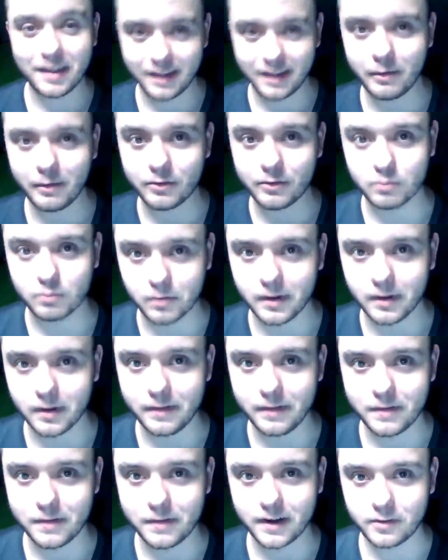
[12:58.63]
it was a really
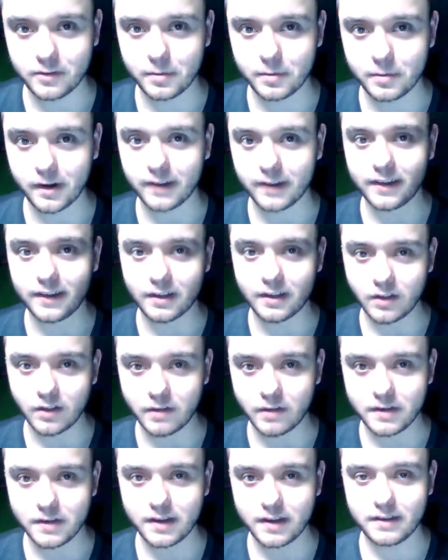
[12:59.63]
fun experience. I
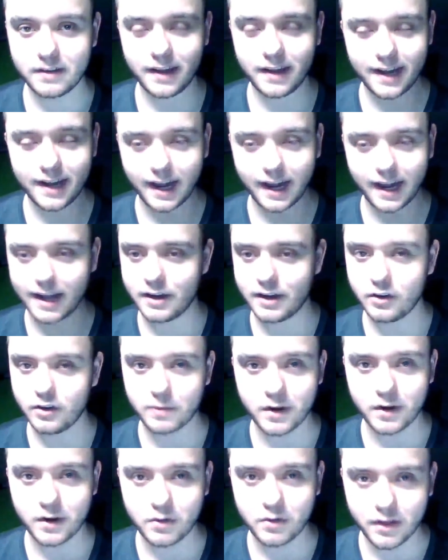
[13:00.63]
loved it. And I got to use
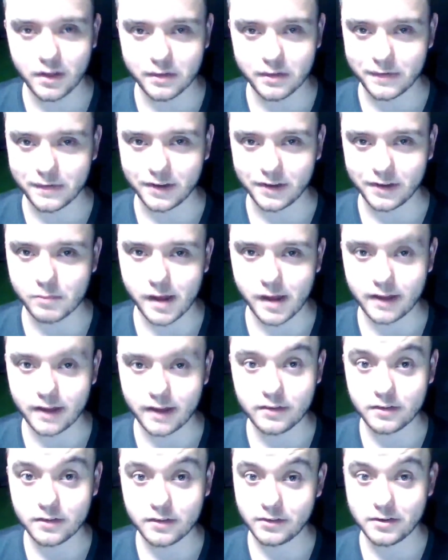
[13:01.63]
my new Leatherface
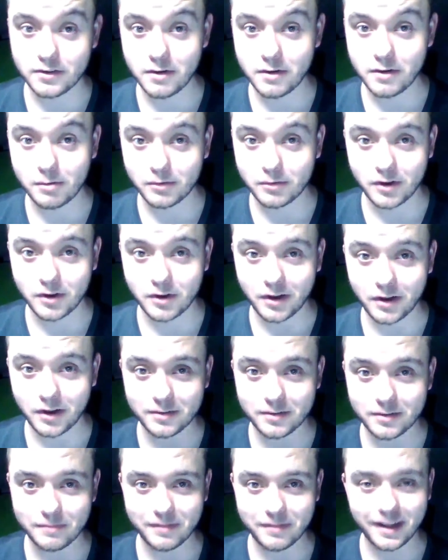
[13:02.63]
mask. So it was
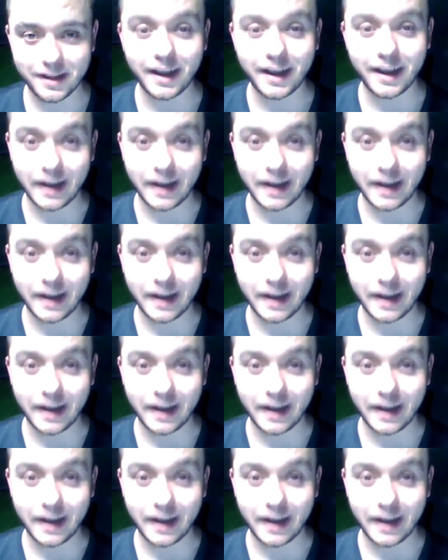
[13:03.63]
awesome. An